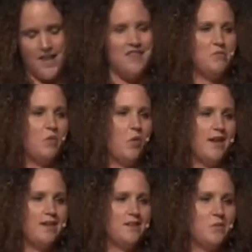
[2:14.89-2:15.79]
and the
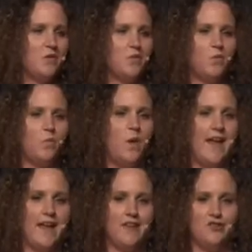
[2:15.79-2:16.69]
boys were
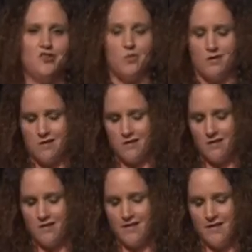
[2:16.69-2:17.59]
way
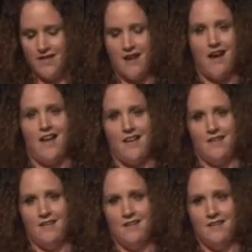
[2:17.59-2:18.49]
shorter than
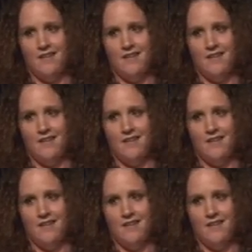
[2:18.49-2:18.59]
I.